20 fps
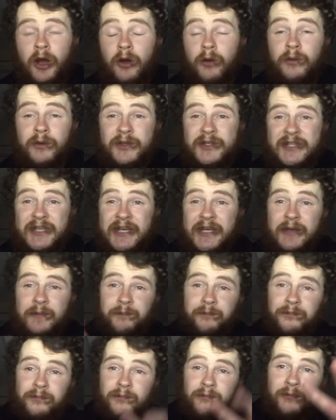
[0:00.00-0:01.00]
we'll see.
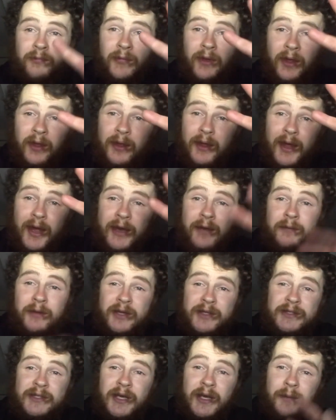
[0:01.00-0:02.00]

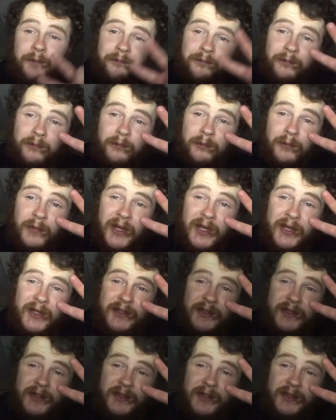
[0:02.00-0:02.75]
Anyways, peace.